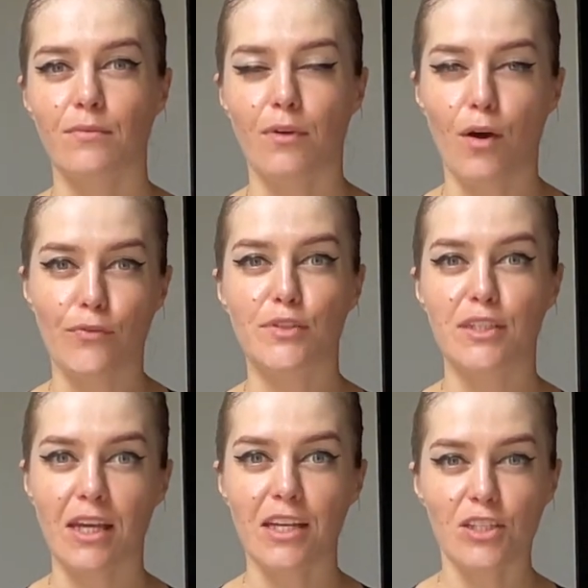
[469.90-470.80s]
of
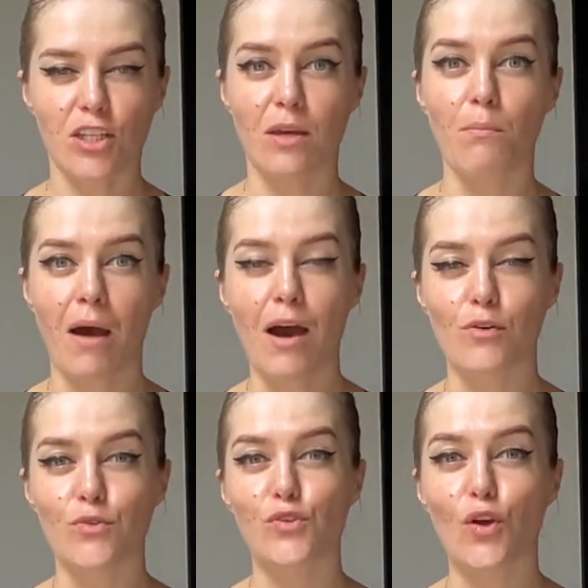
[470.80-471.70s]
such an
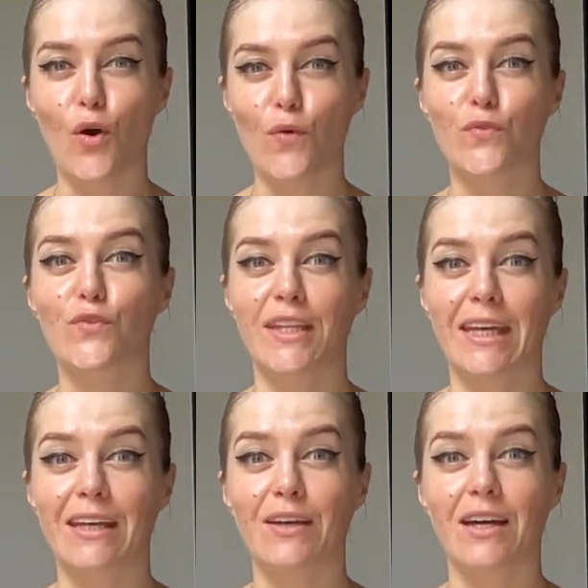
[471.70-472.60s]
amount of
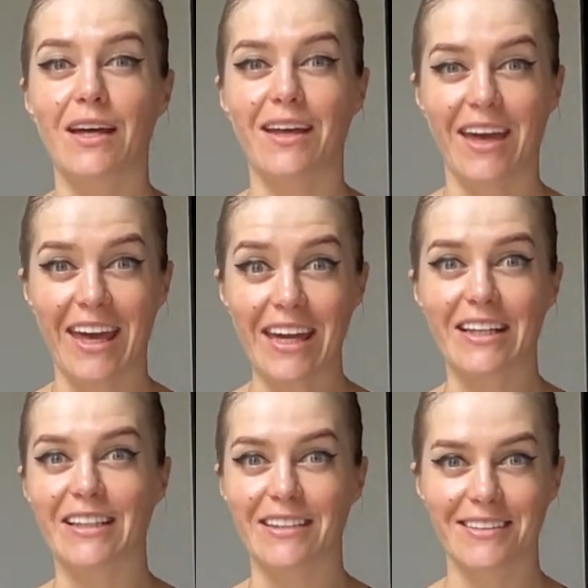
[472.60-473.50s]
the
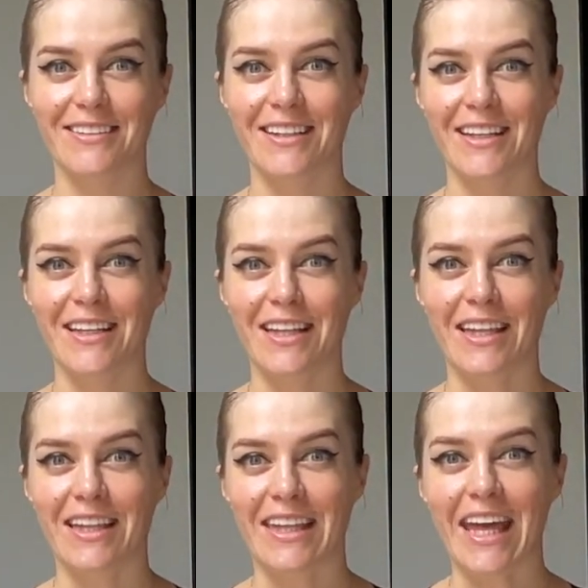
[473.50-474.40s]
air.
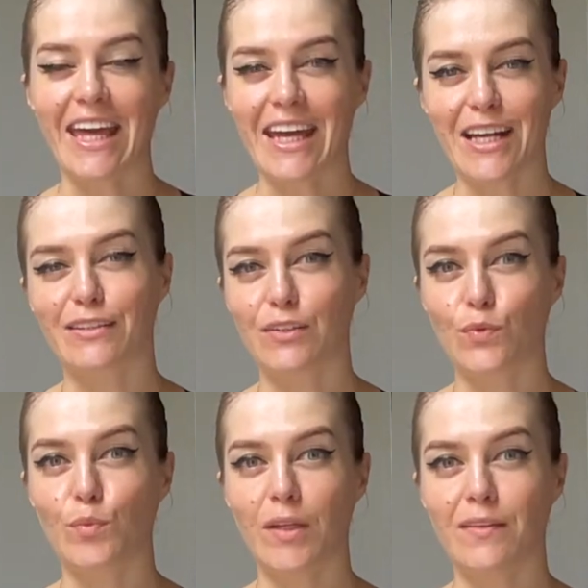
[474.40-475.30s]
The air that
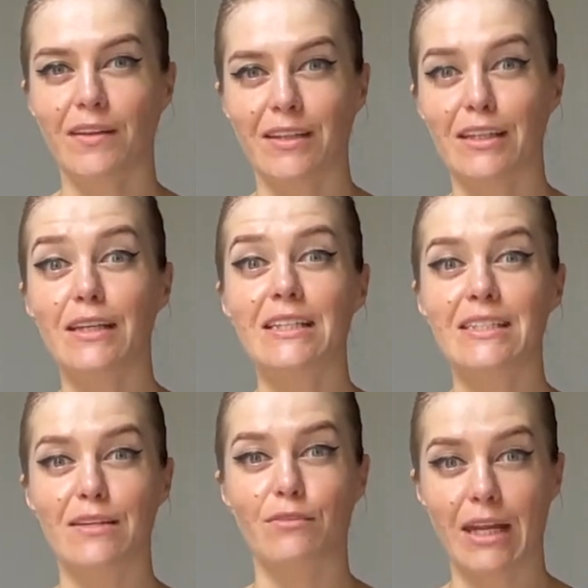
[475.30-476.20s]
we breathe in,
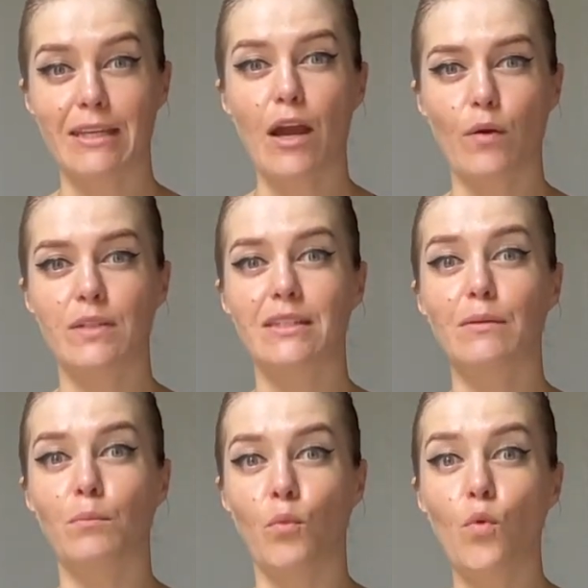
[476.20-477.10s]
it's right now it's
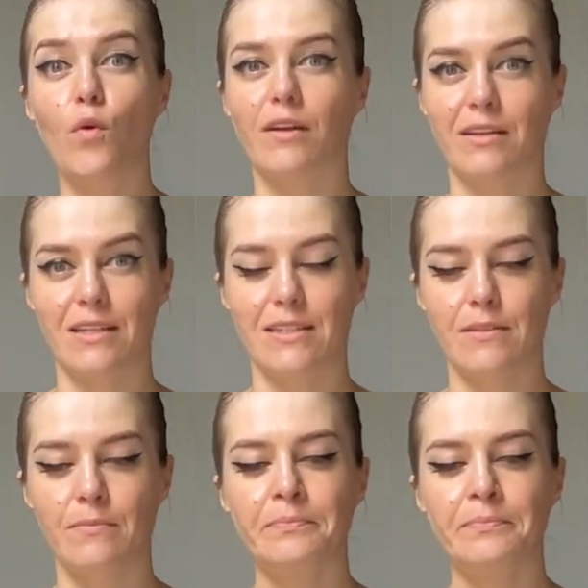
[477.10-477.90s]
more in us.